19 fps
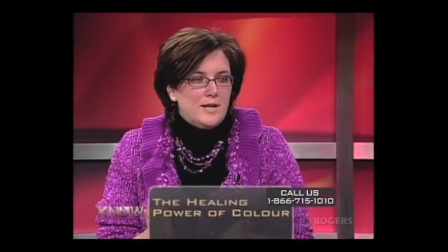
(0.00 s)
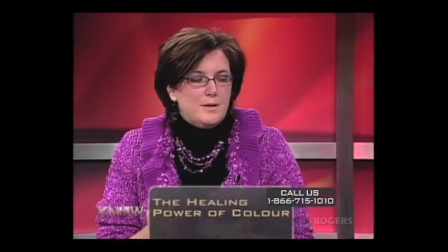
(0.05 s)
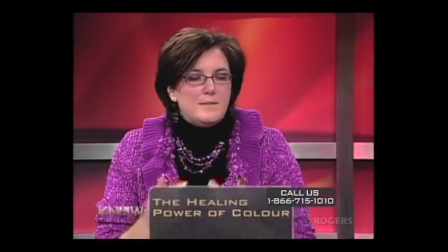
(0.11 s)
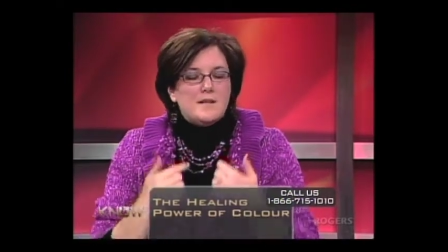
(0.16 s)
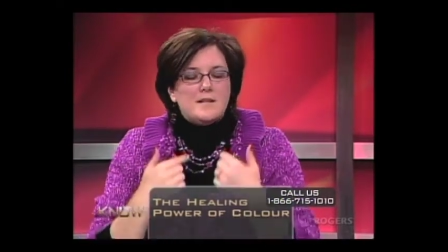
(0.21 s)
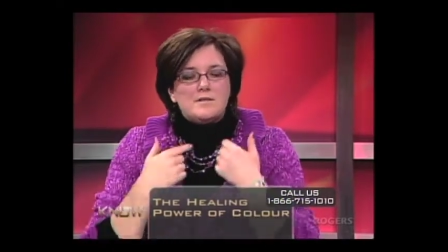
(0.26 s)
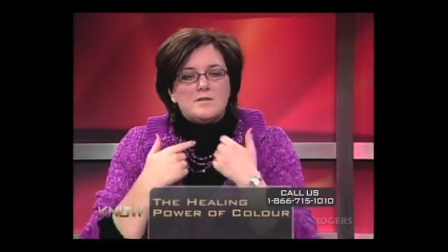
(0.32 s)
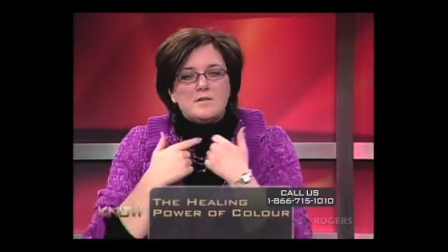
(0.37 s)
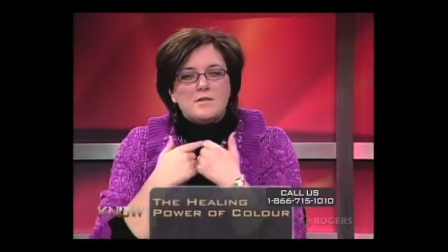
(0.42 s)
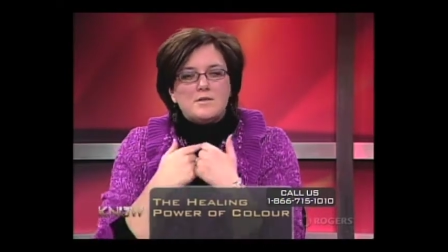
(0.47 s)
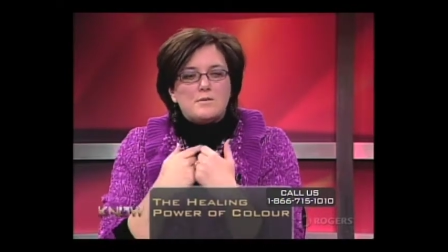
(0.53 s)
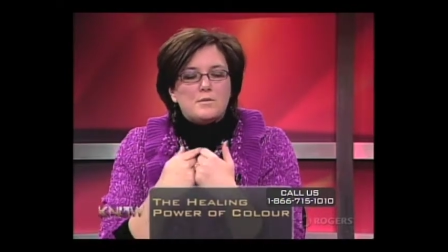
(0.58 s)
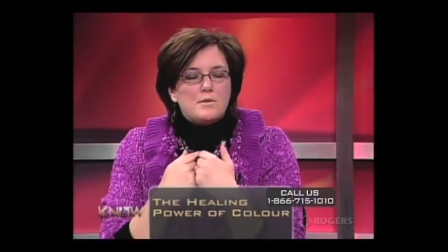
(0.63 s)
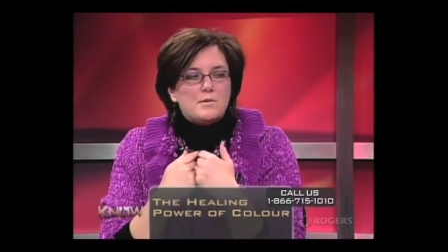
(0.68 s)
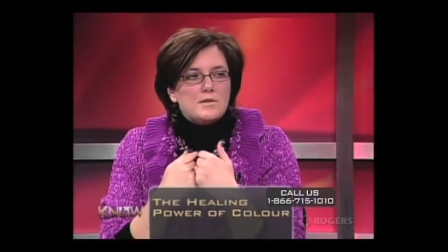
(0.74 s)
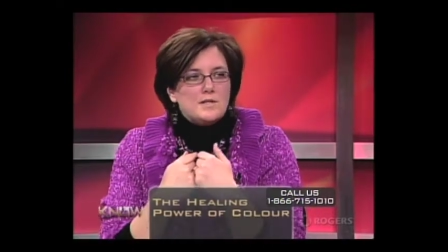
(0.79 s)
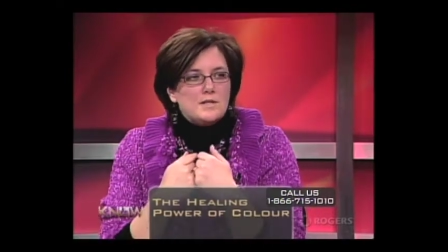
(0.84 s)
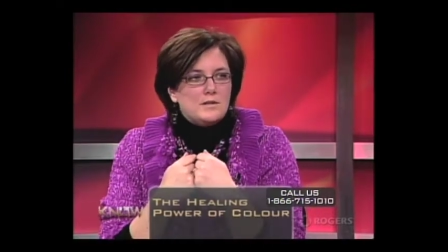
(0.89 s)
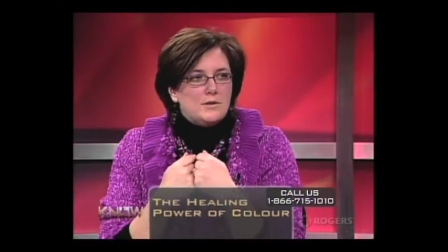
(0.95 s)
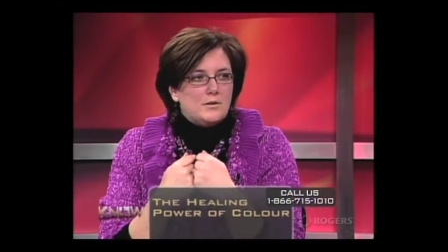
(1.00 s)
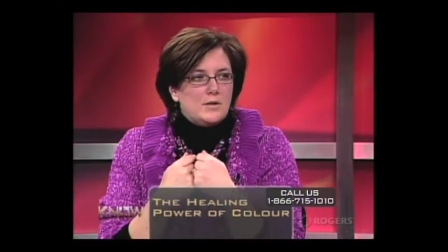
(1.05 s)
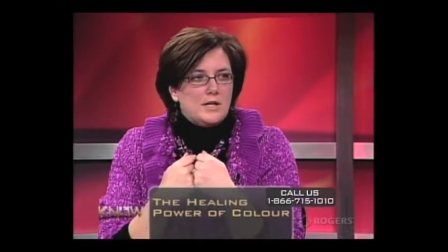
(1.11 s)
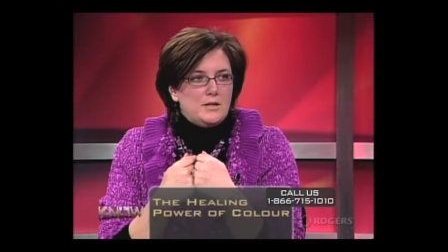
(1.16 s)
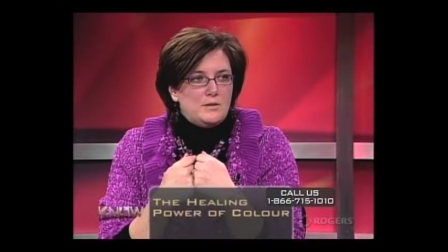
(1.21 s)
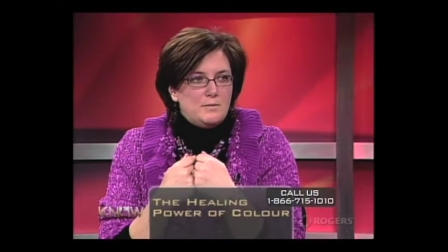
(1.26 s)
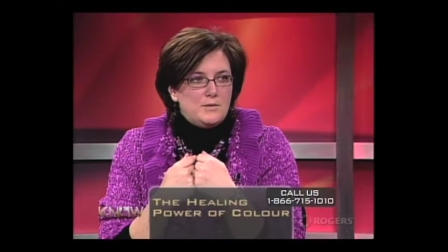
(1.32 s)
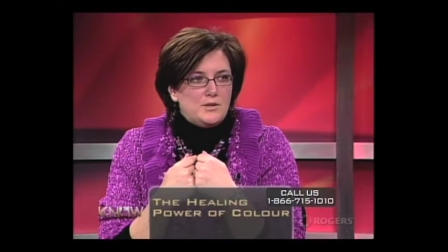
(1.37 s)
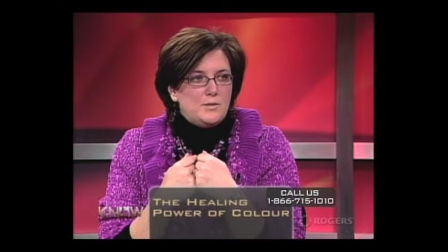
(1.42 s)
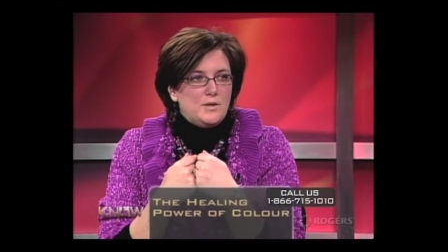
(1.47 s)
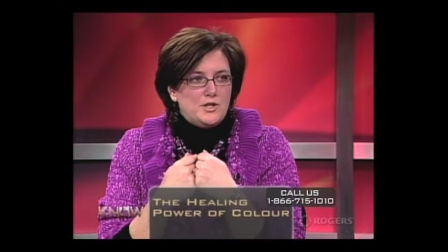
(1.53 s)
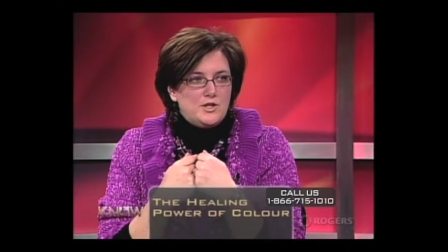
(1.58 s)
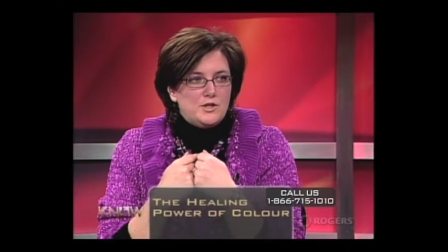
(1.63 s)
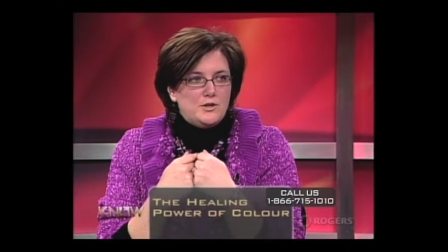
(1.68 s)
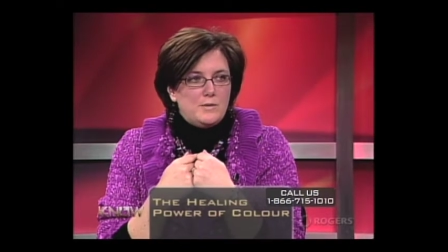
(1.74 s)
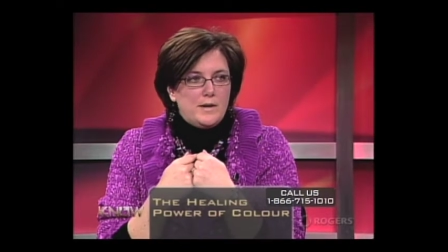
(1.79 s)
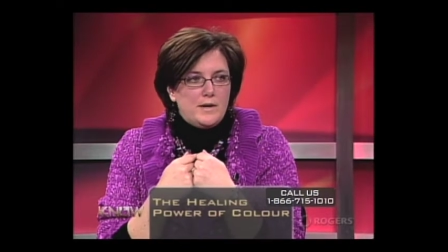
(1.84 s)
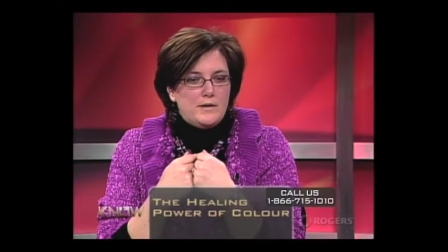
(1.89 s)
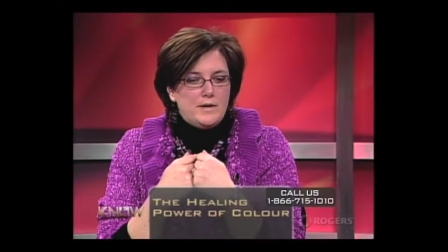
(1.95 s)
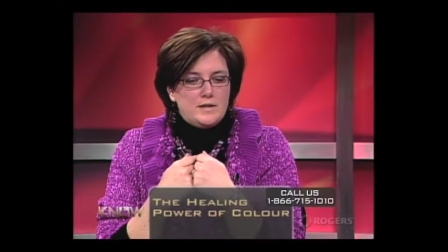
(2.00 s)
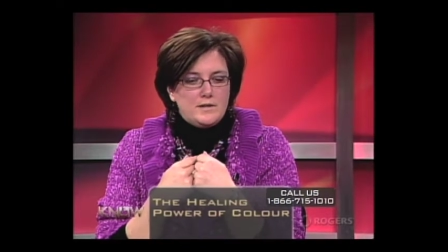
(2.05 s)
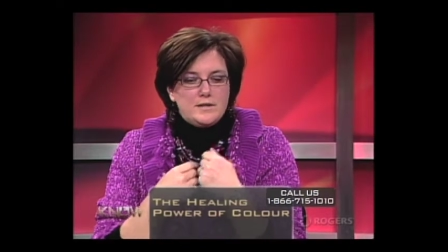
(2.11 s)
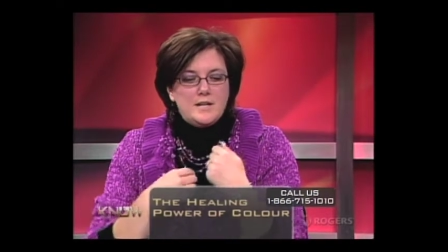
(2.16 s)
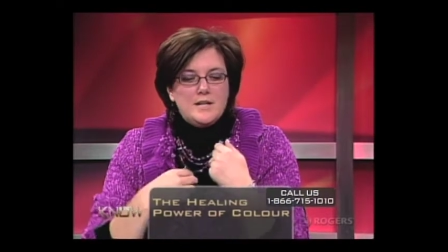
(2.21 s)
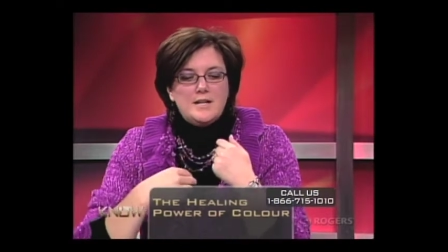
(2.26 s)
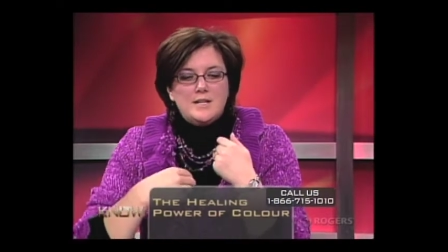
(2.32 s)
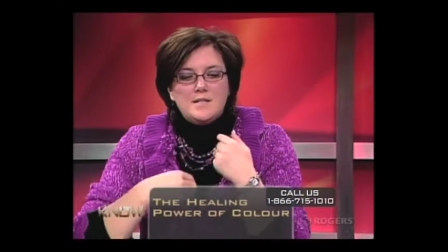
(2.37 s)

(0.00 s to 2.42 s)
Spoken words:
Because the throat is located between two areas.